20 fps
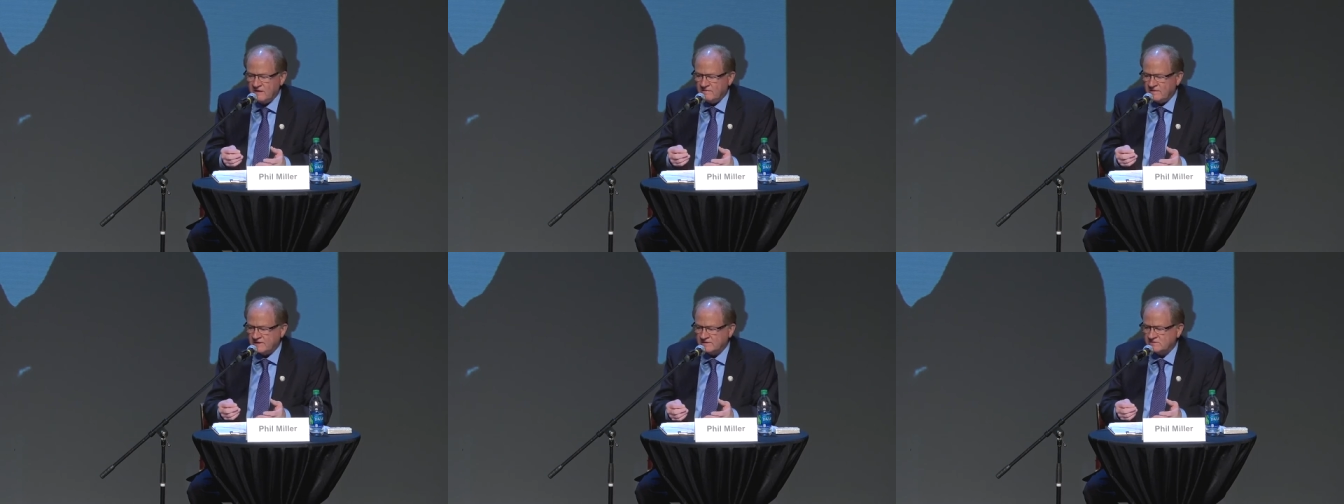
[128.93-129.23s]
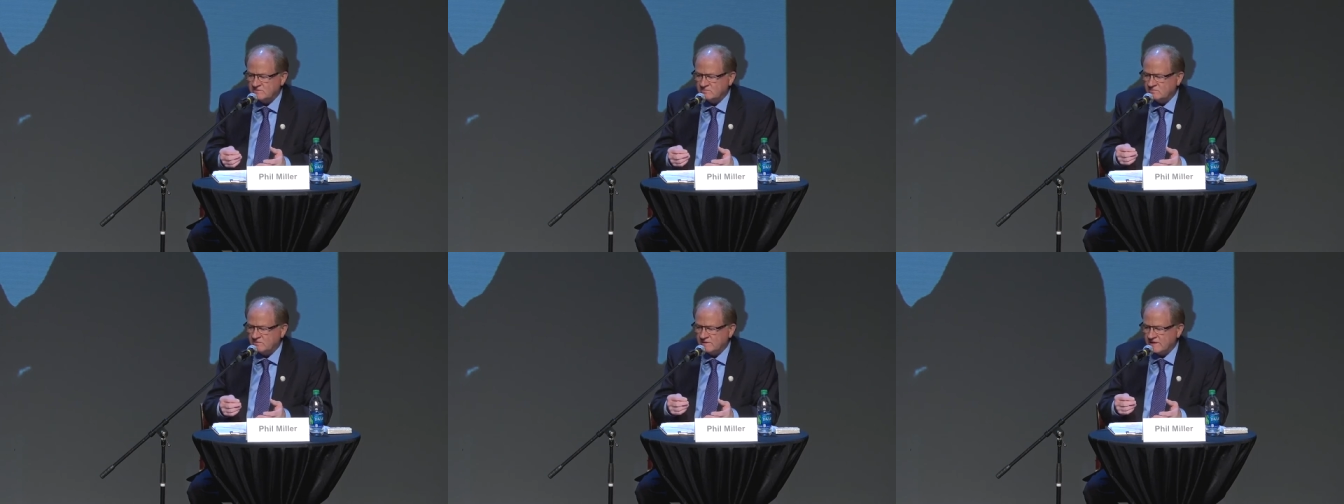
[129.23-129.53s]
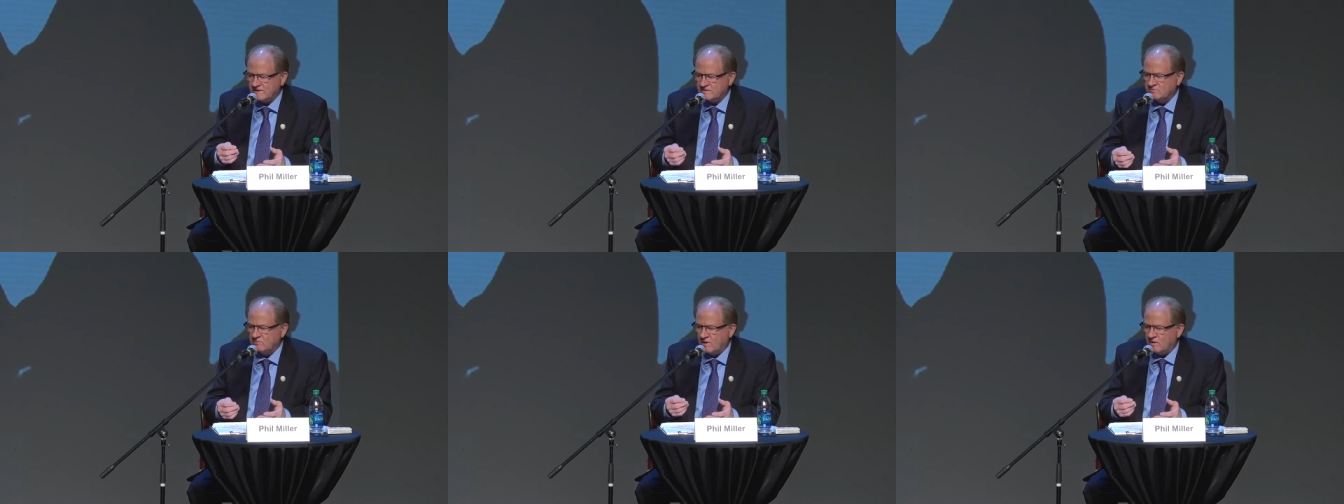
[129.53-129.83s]
That's,
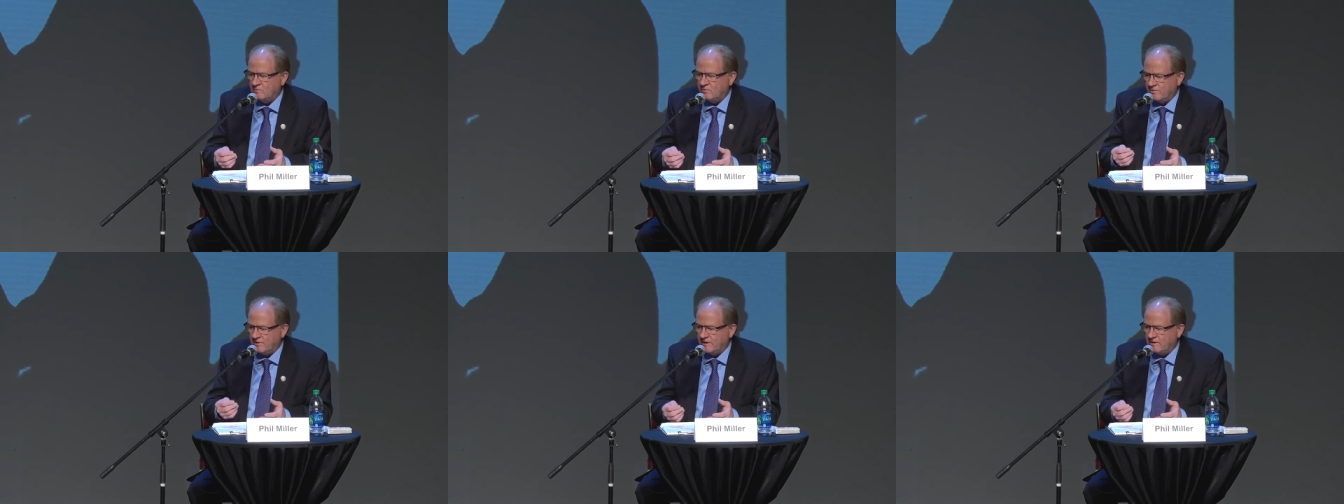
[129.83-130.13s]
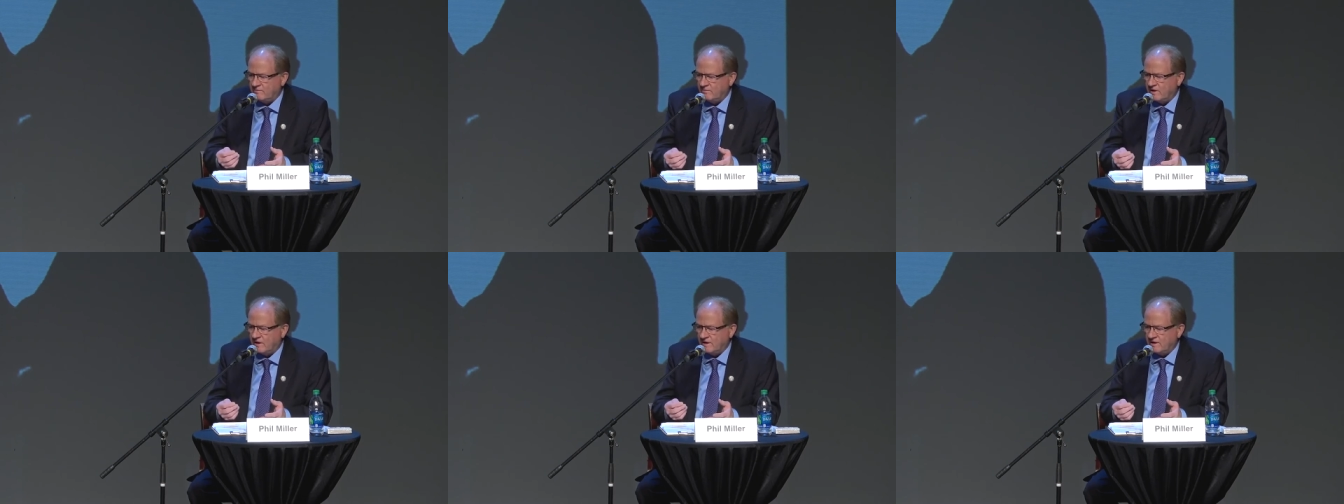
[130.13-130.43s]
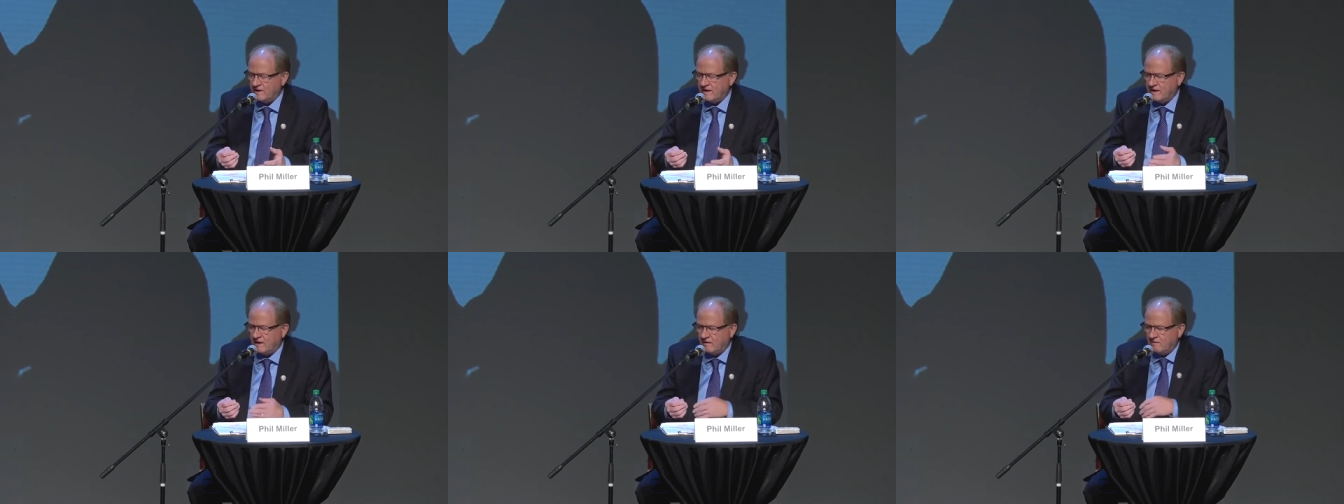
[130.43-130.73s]
that's what we're in right
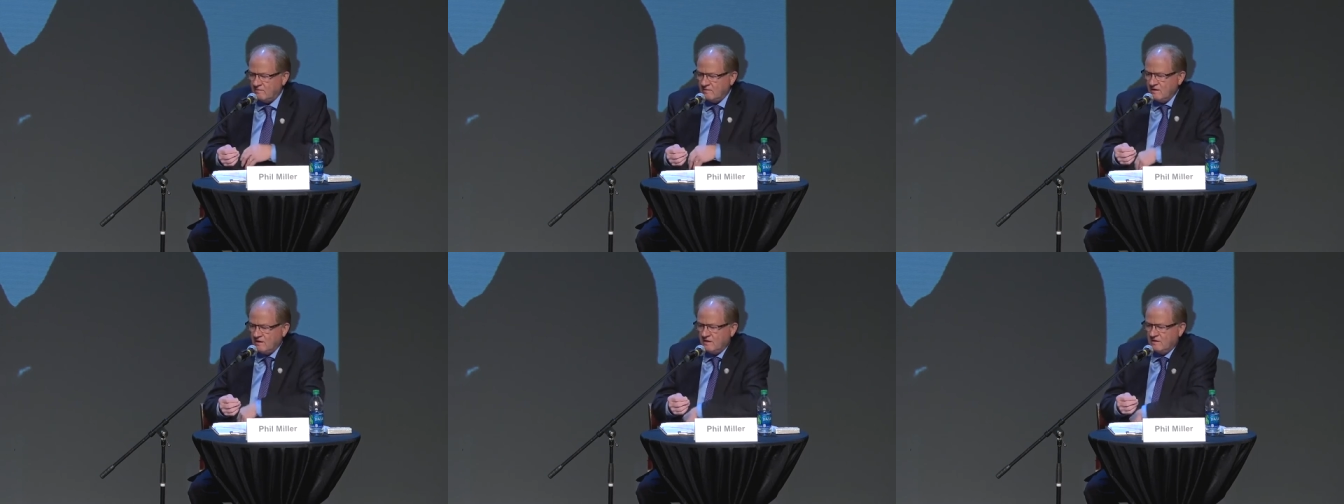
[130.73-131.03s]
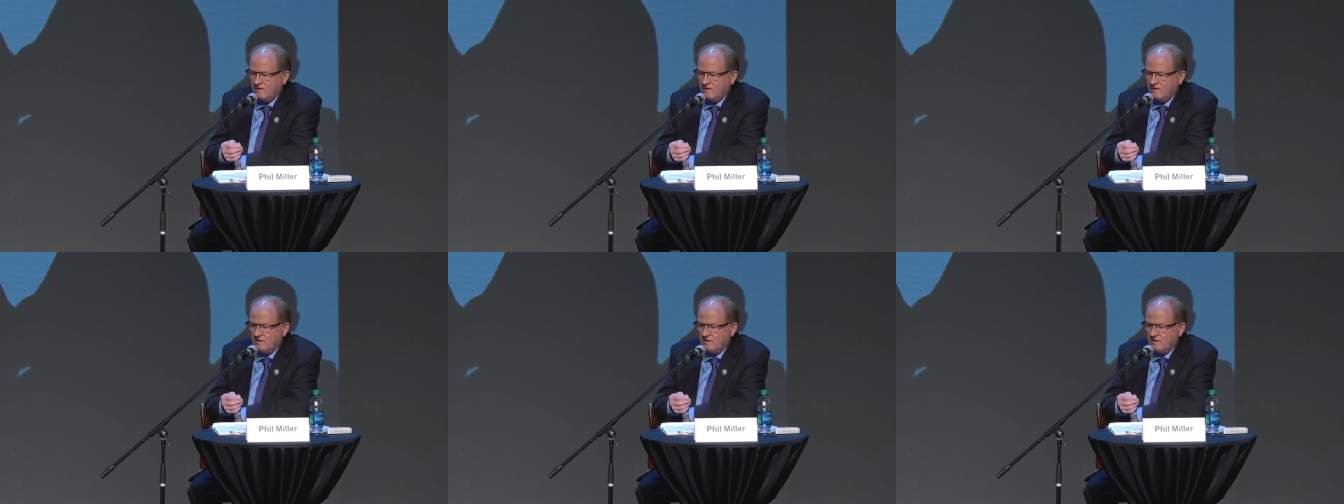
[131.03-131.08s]
now.